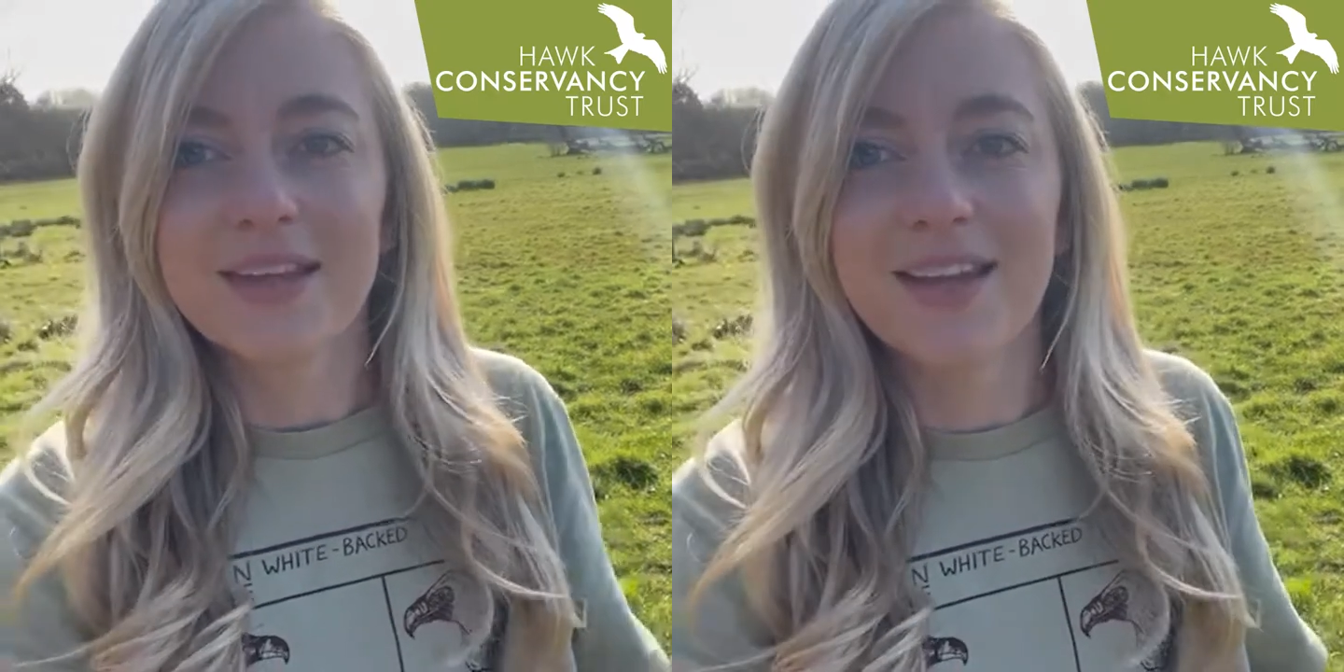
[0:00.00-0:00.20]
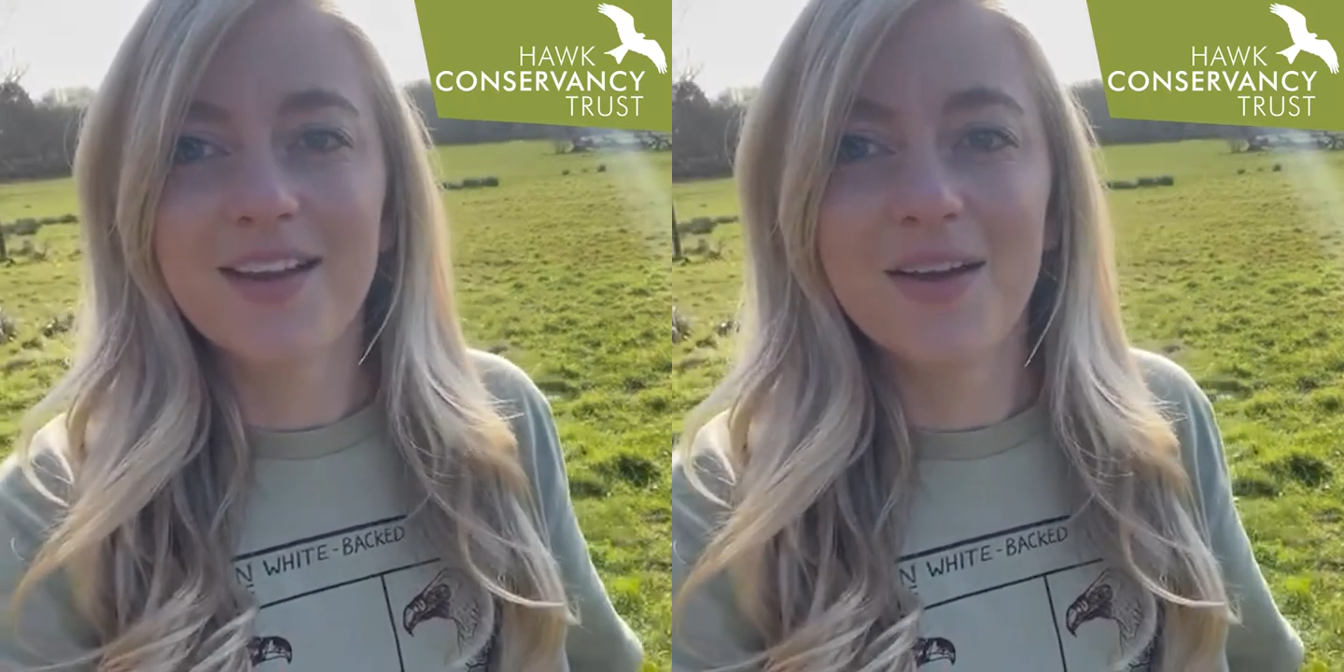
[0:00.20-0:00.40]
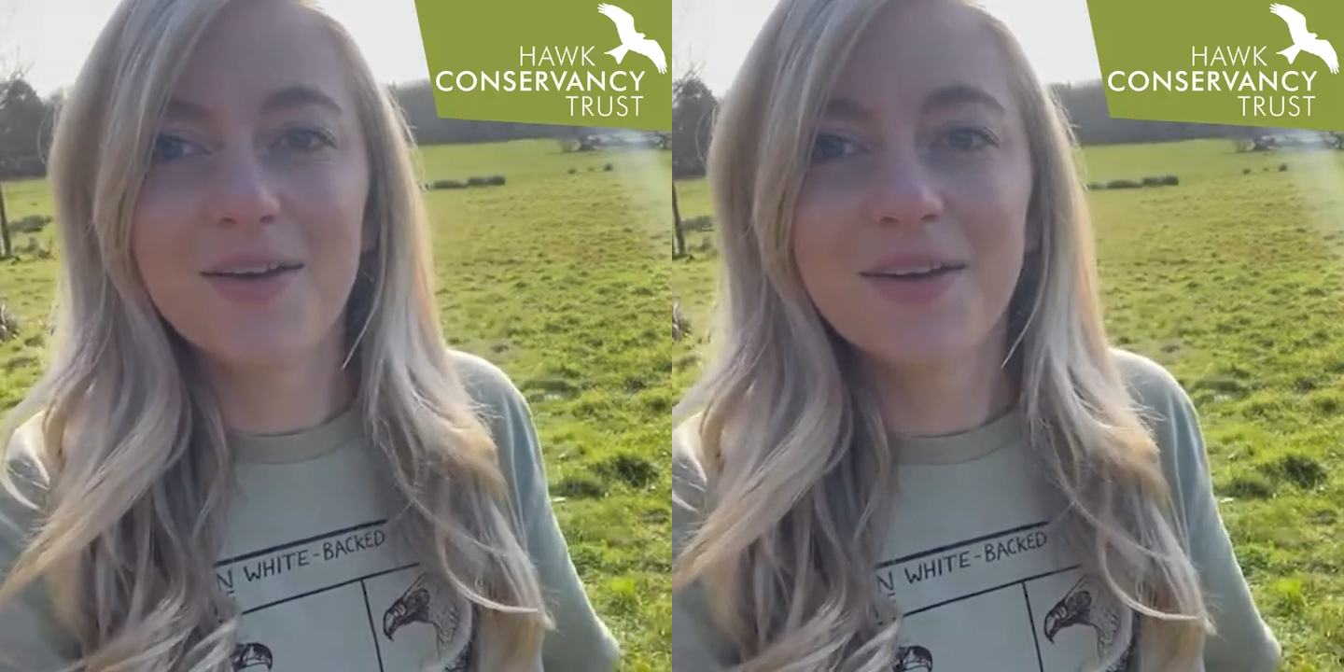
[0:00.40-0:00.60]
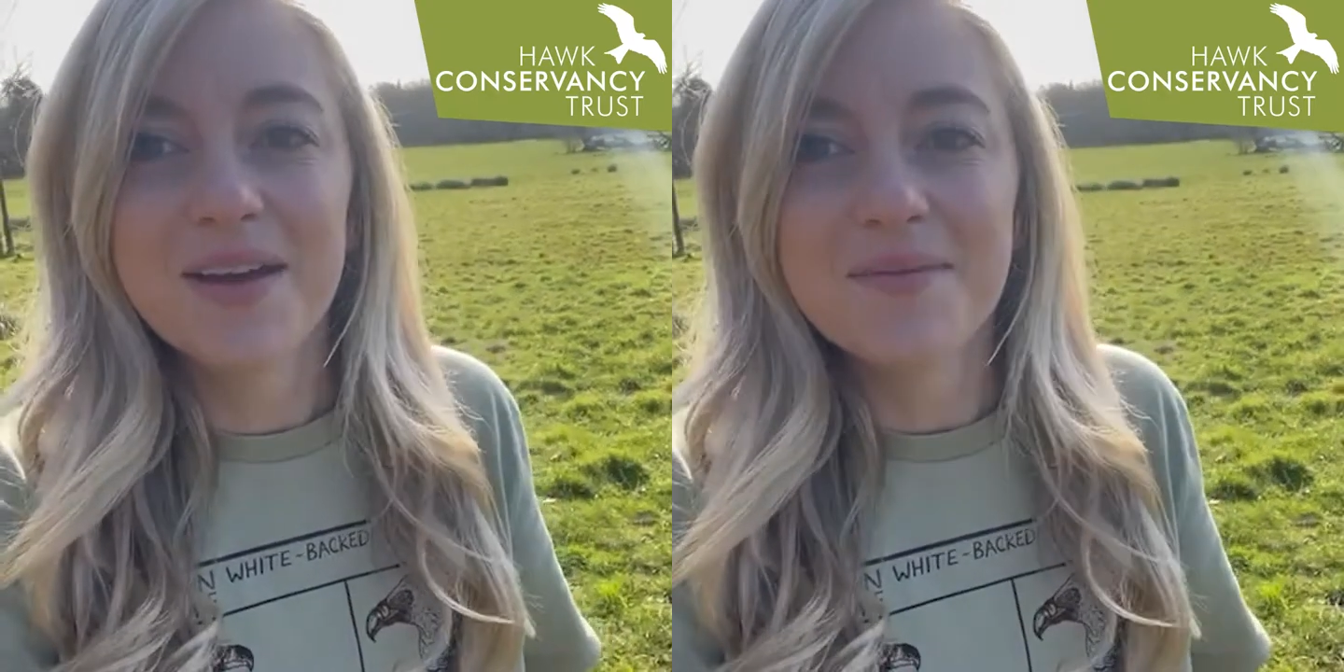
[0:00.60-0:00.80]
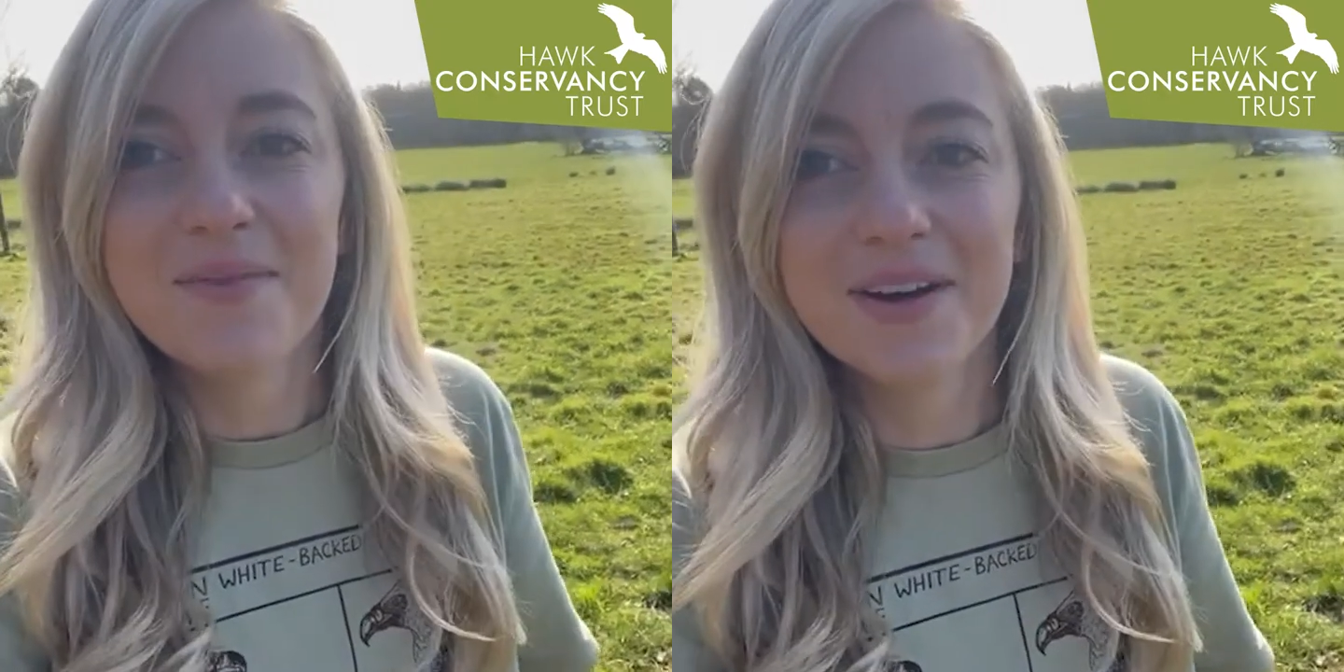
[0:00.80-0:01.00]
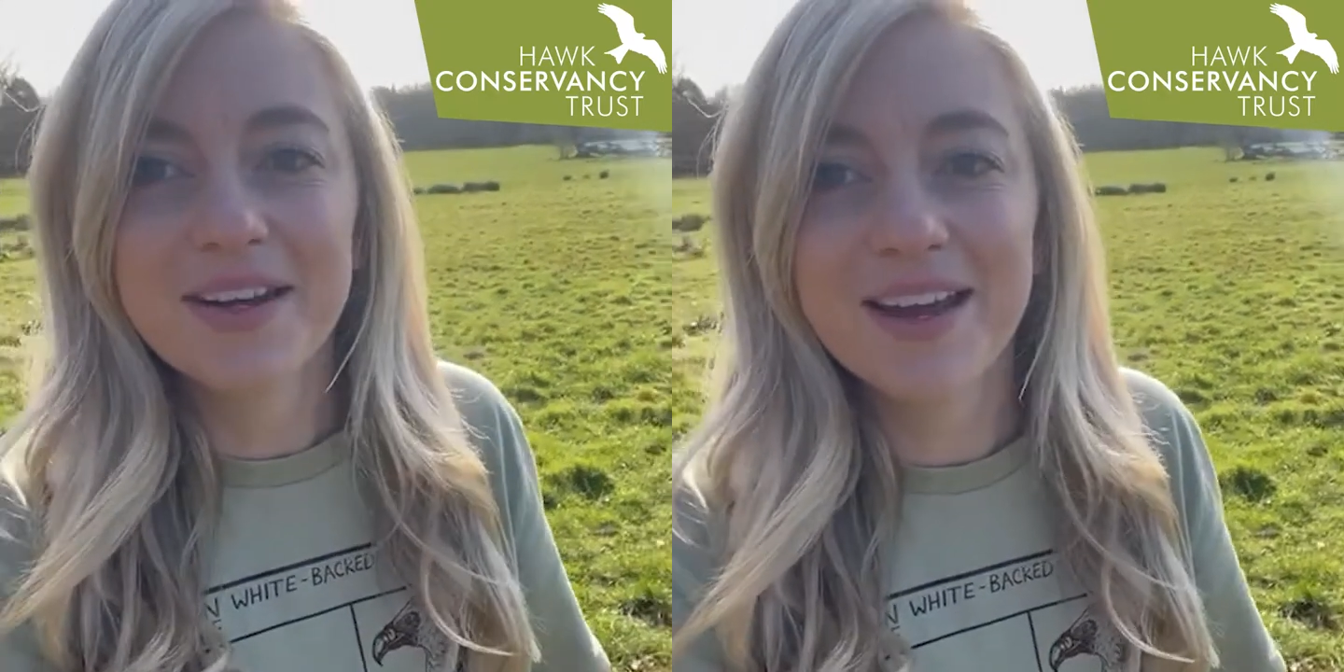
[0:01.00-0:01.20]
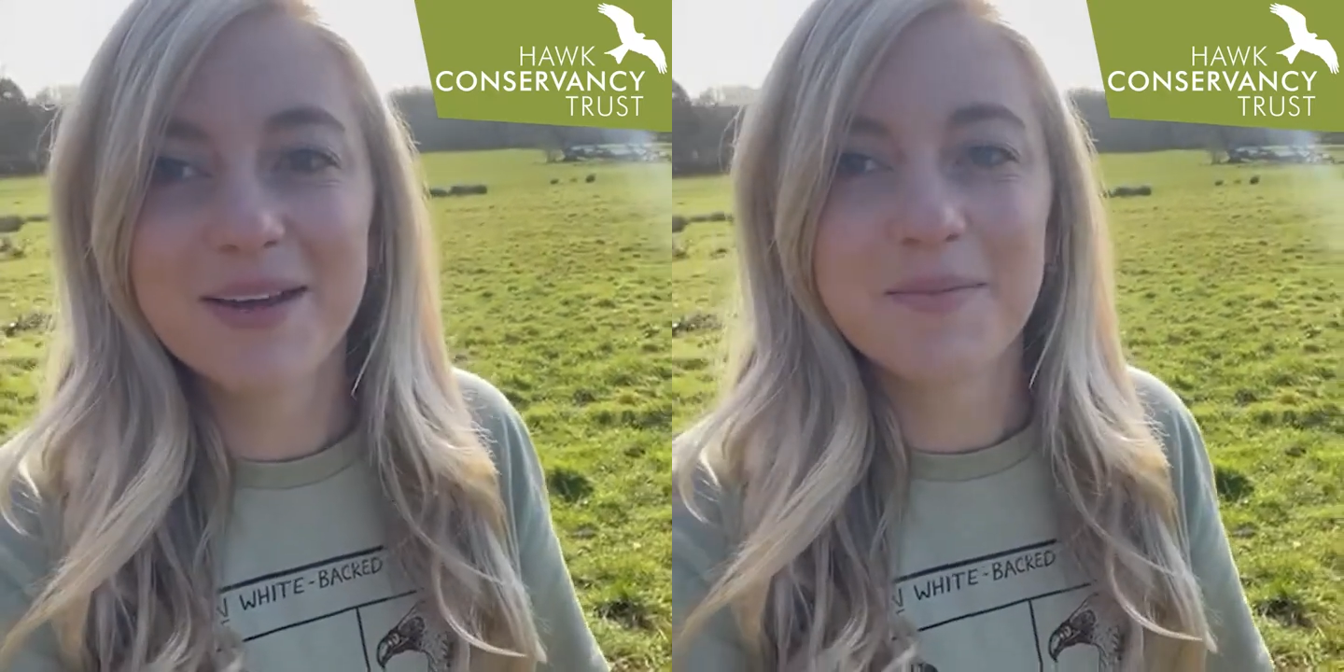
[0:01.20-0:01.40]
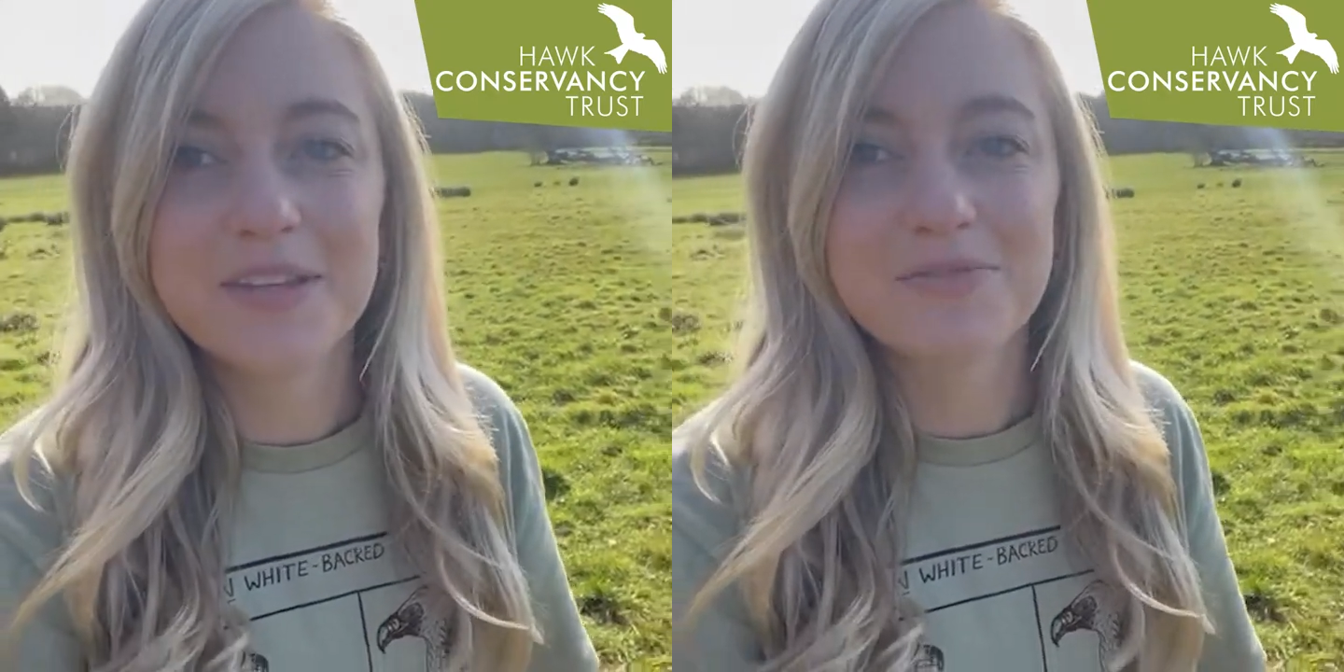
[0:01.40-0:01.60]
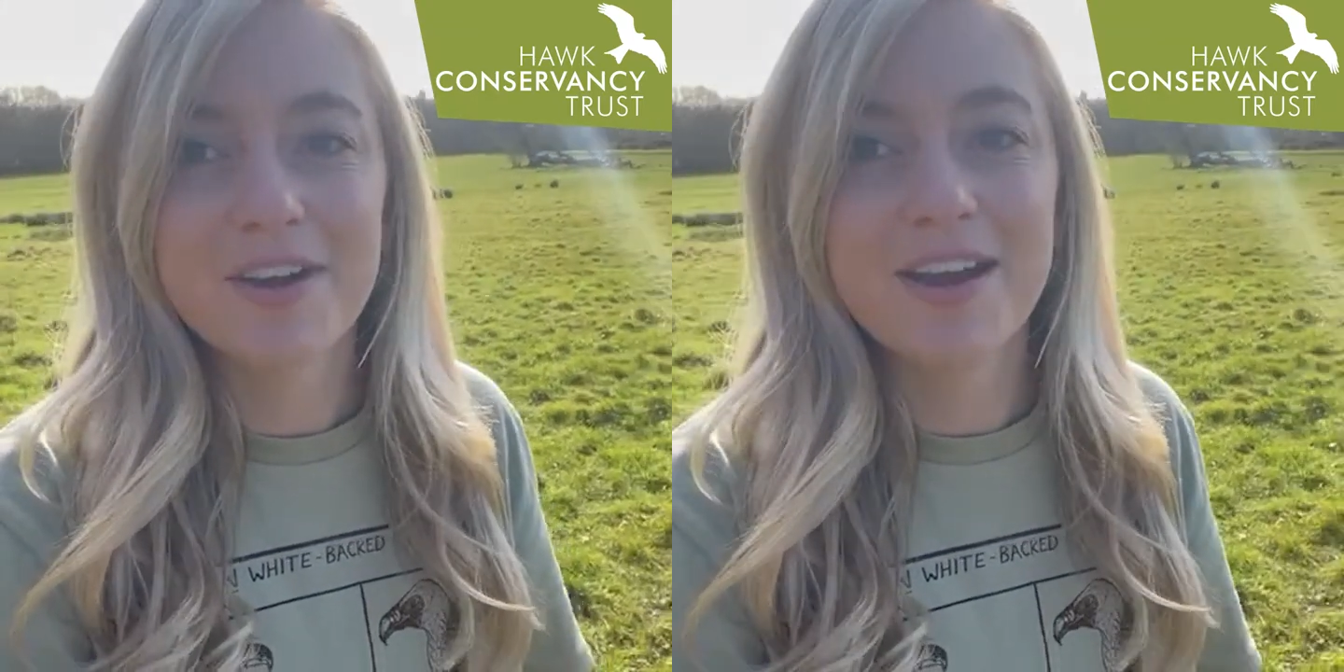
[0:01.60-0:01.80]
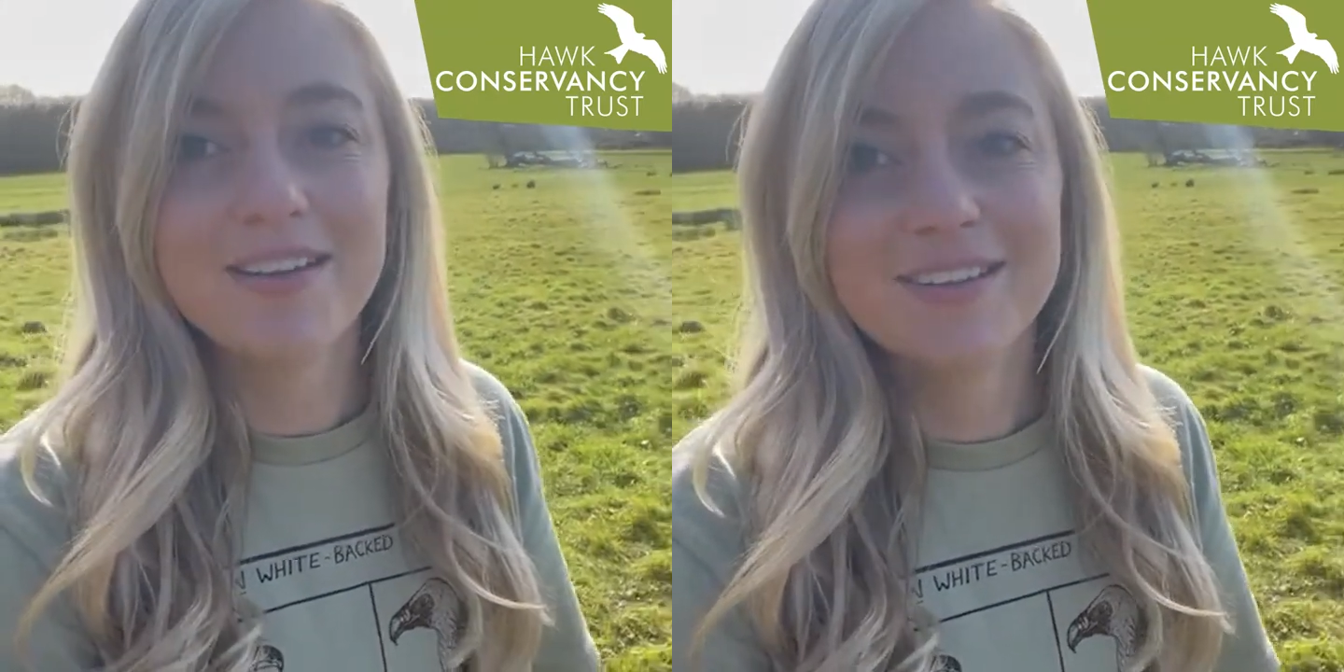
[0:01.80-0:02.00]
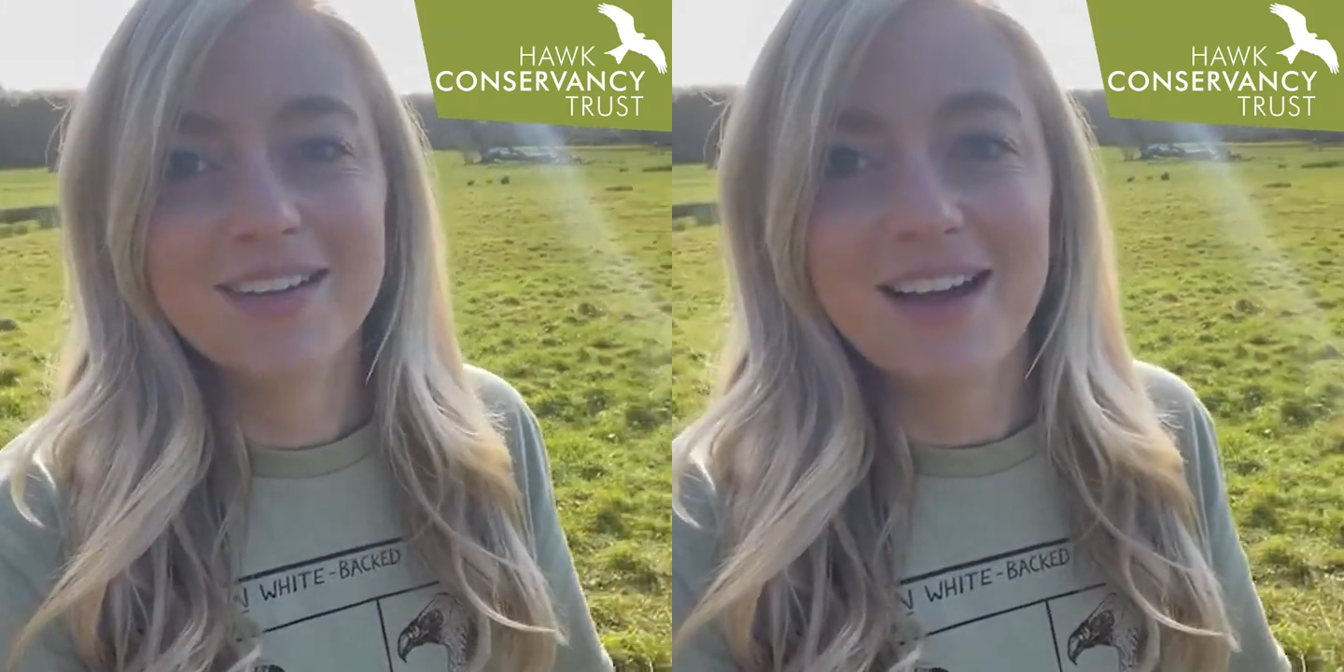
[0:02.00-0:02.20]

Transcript: Hello, my name is Ria